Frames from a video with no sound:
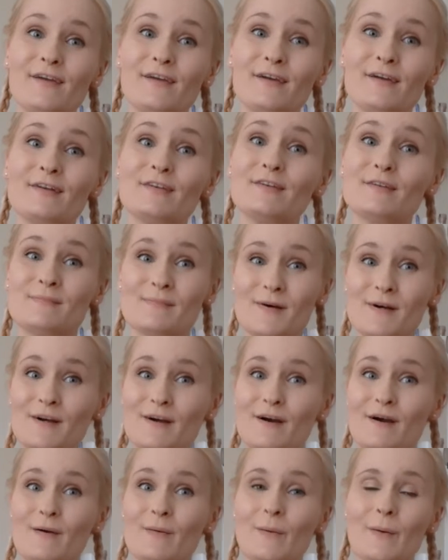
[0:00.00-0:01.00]
you
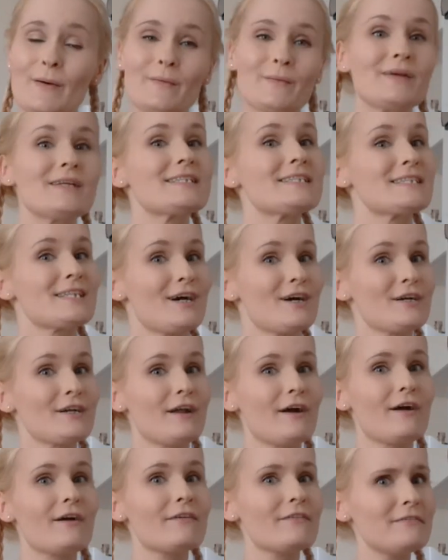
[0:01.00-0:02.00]
tomorrow when we
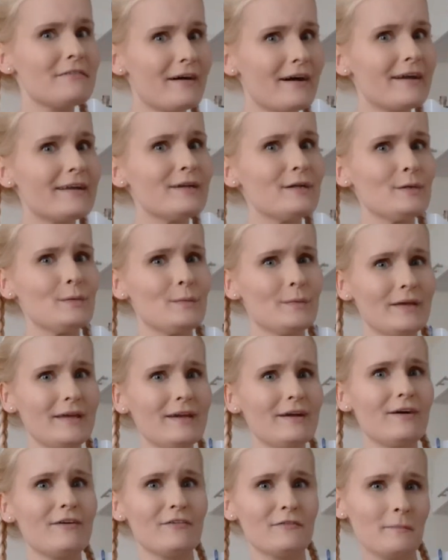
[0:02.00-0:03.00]
start our final
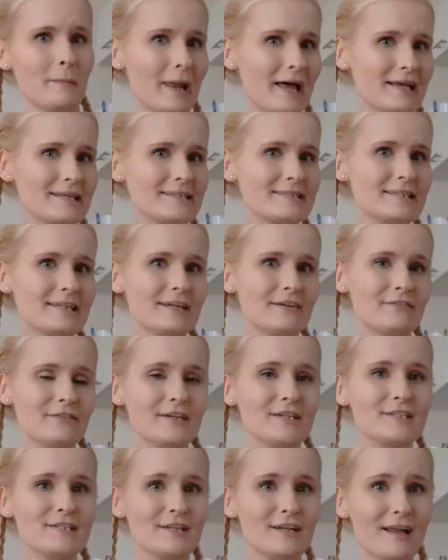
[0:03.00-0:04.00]
week of
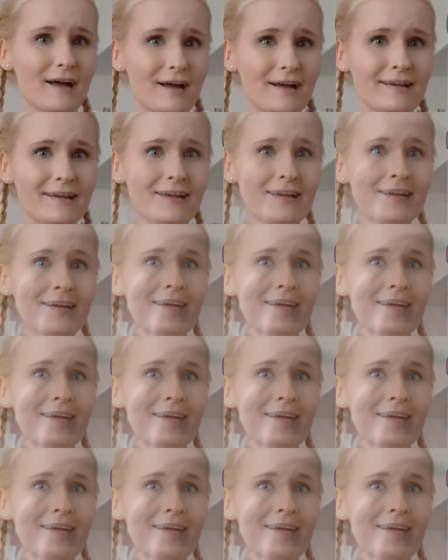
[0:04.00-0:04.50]
Plastic-Free July.